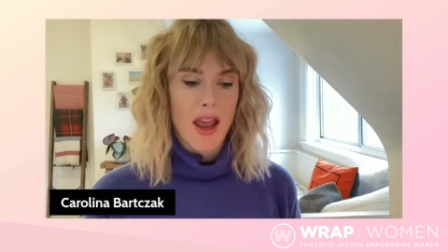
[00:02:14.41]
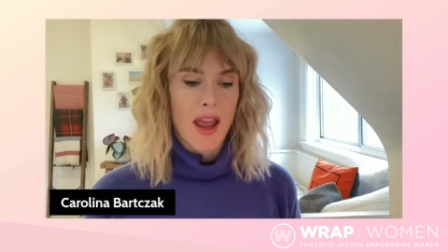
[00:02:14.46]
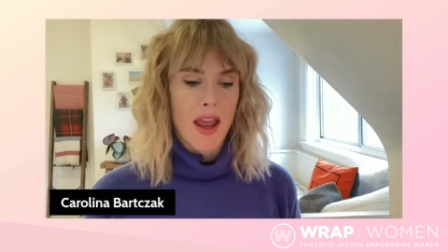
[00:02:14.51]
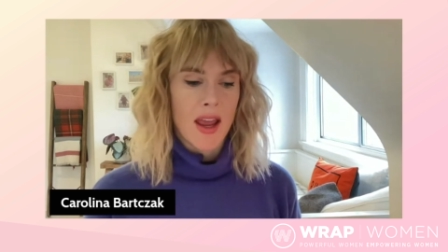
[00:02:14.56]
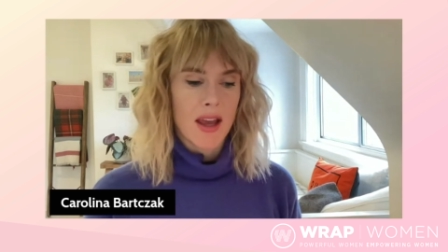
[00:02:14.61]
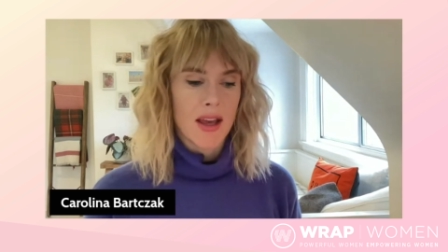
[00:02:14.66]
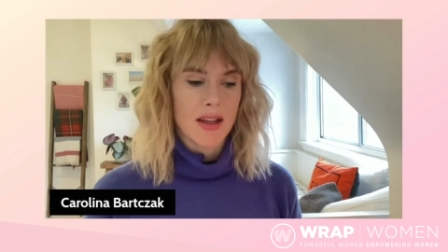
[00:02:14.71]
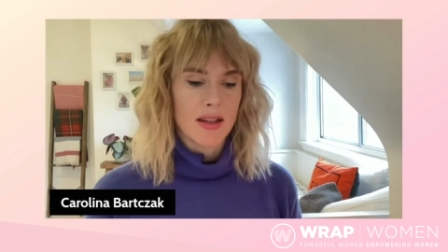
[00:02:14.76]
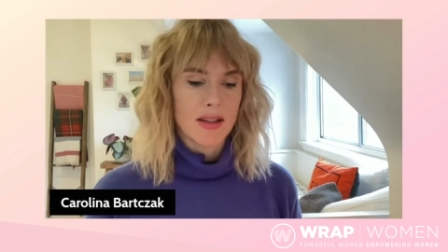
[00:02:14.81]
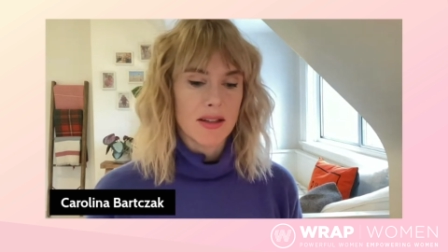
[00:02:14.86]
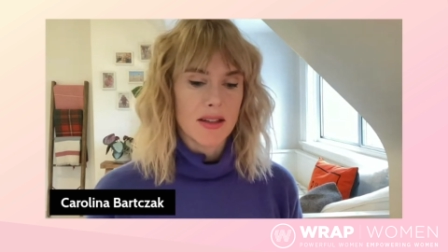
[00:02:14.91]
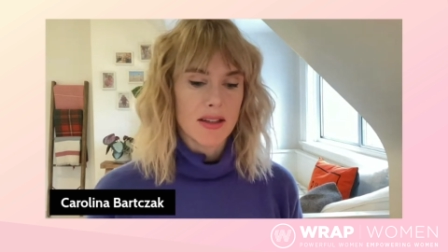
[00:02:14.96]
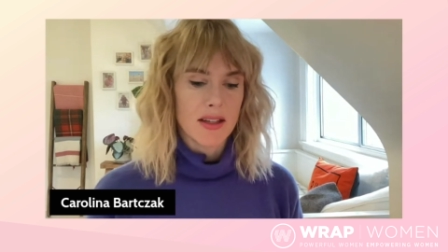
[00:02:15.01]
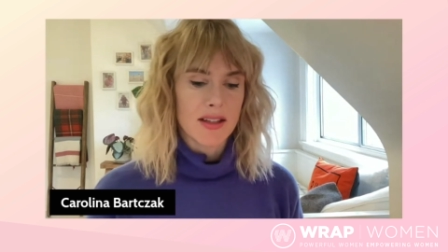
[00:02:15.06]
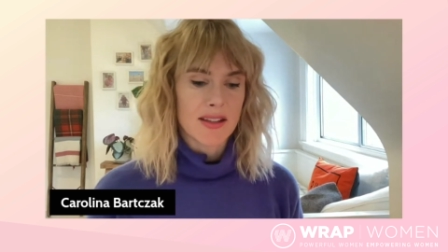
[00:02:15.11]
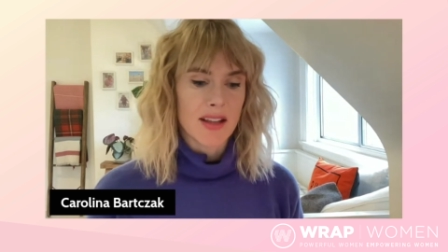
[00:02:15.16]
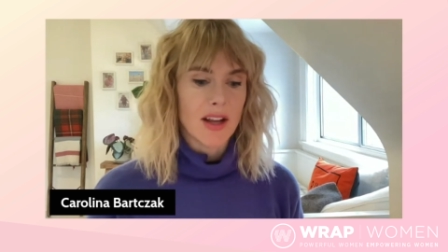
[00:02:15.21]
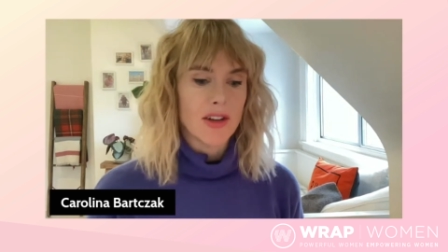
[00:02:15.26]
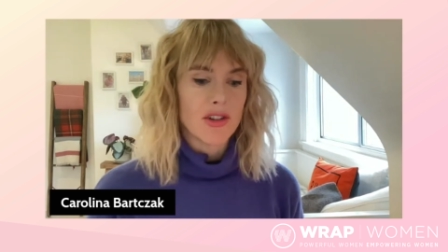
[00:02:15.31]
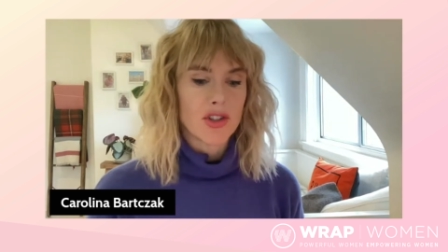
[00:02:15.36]
and
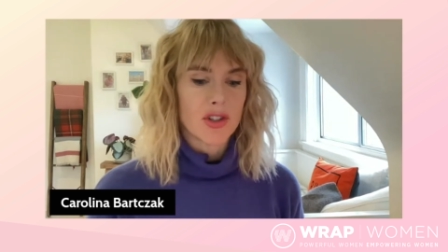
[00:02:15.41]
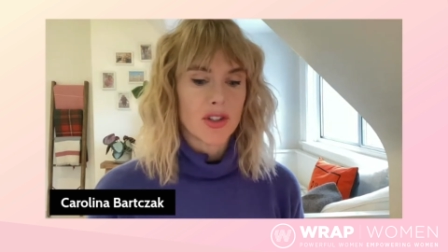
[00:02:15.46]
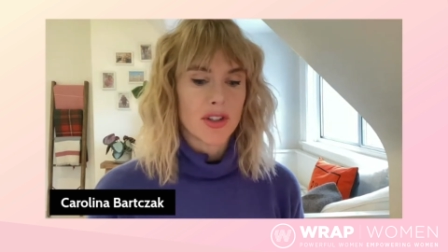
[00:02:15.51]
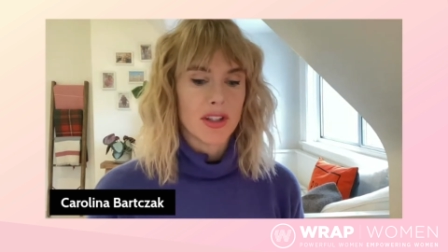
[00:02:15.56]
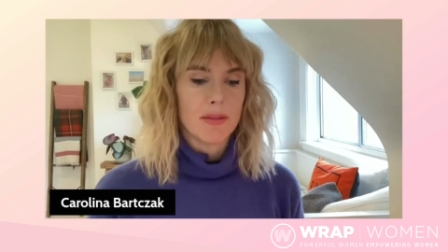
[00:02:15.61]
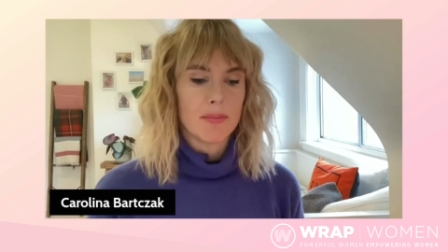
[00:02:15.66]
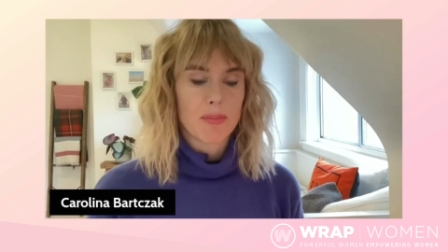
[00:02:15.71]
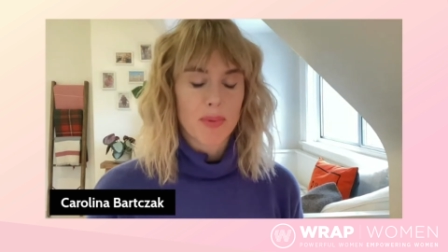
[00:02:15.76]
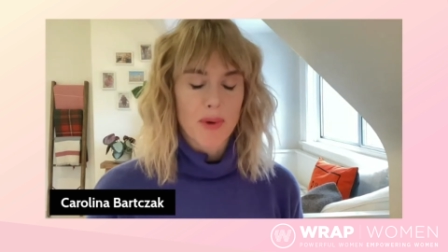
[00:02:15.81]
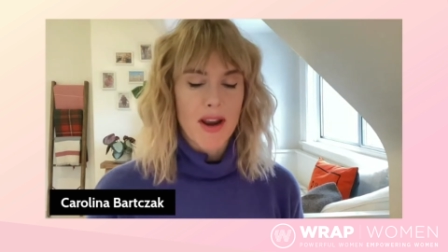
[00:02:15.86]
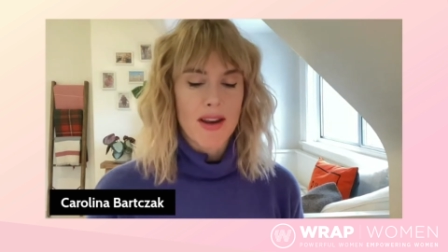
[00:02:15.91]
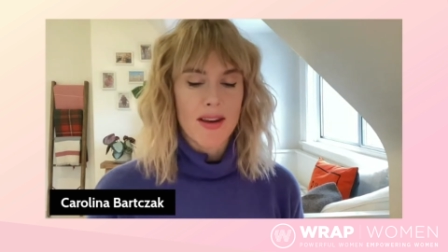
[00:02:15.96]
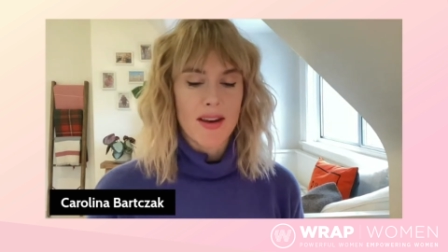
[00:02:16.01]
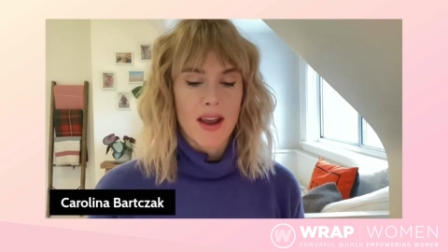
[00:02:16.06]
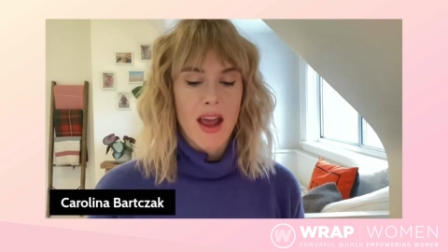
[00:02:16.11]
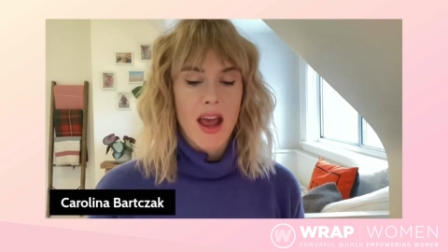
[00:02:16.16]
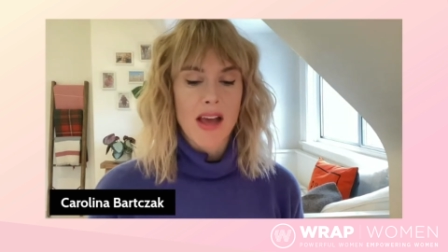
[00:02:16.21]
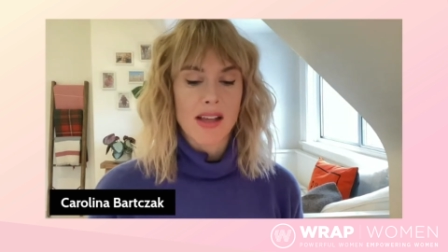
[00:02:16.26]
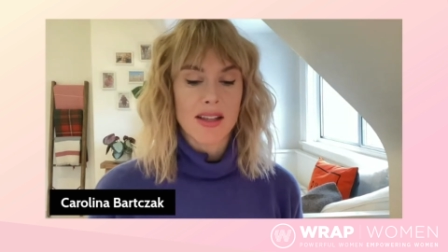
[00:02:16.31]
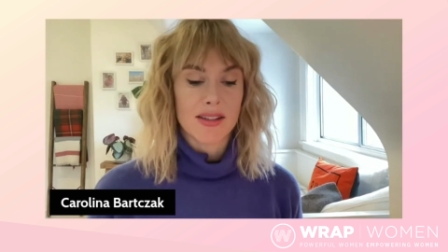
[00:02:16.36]
essentially
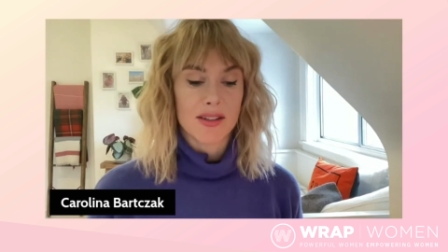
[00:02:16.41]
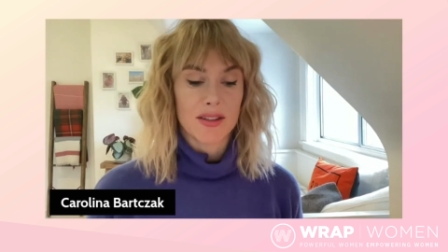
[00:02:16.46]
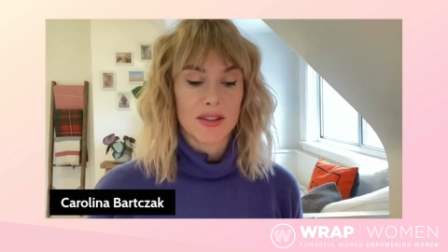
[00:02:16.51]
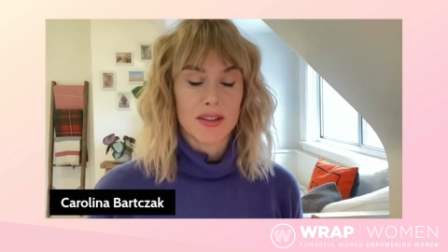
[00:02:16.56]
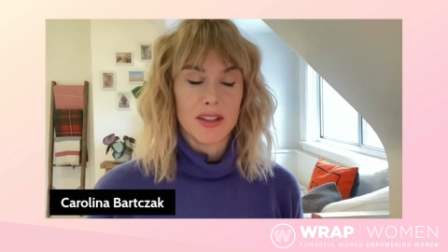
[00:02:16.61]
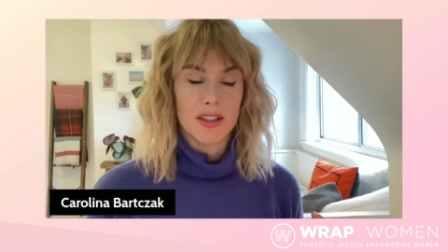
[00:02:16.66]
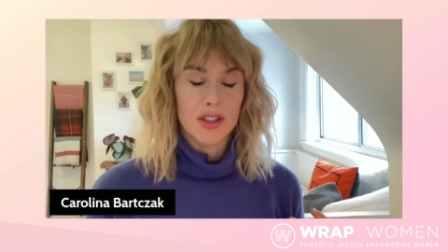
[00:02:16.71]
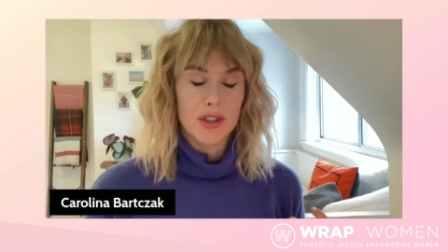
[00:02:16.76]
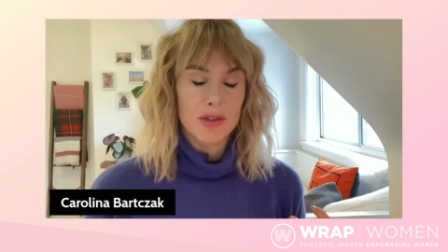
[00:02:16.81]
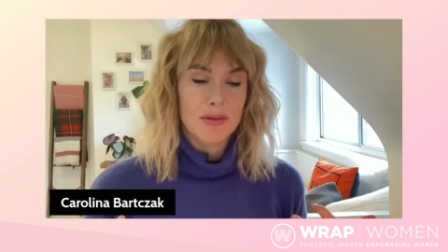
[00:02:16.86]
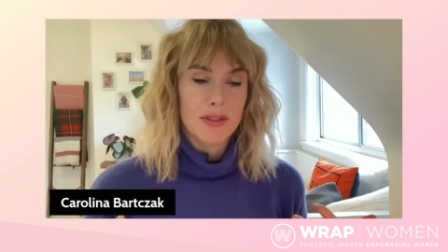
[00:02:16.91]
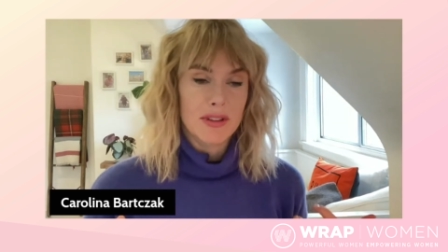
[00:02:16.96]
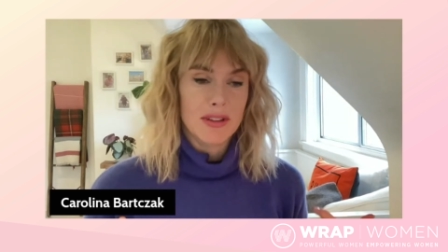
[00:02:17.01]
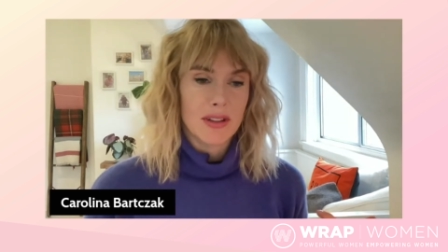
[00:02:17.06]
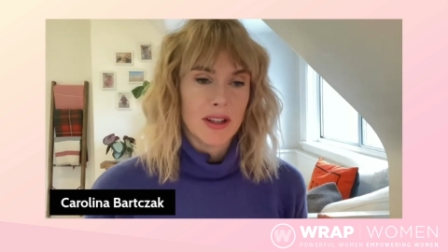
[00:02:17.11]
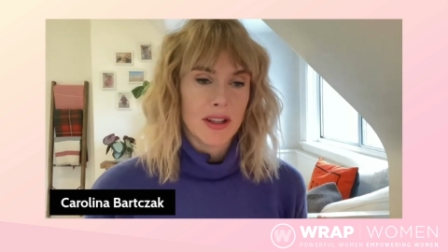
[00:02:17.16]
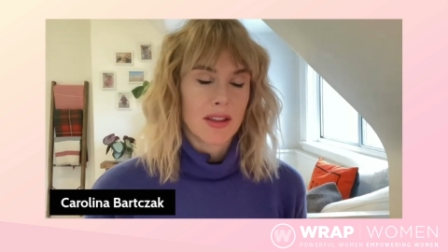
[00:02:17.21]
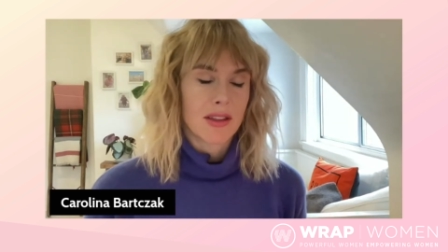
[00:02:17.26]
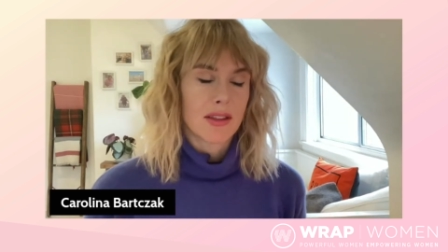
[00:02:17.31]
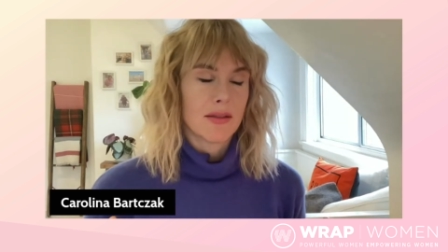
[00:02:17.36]
Brenda has to you
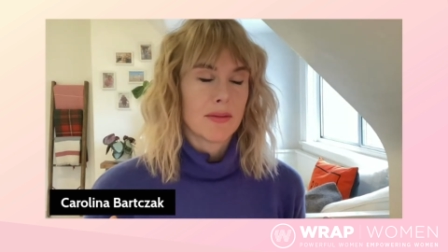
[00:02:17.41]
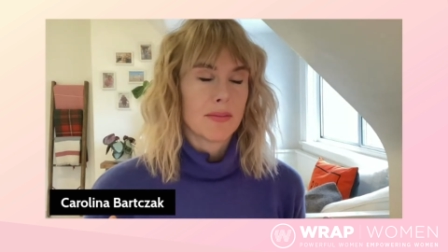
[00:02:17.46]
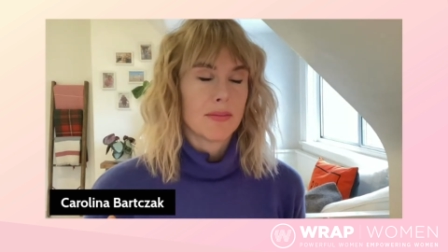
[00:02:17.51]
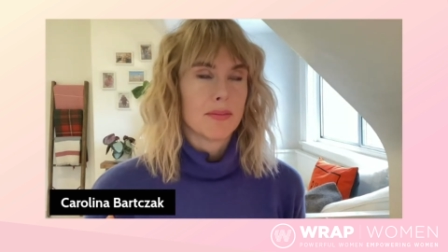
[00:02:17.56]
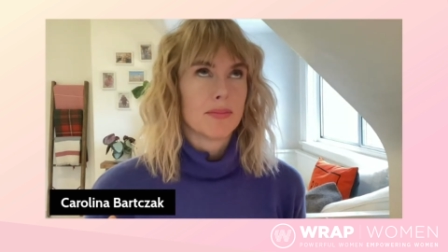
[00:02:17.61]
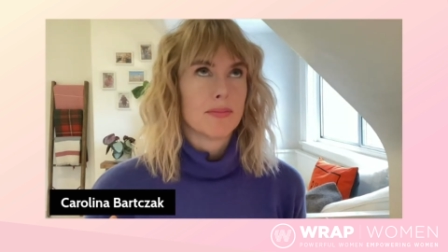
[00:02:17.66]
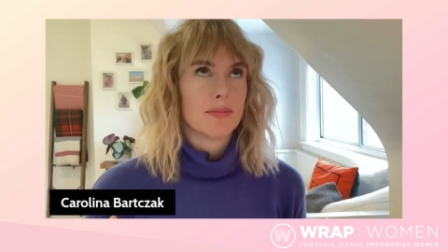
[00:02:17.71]
like the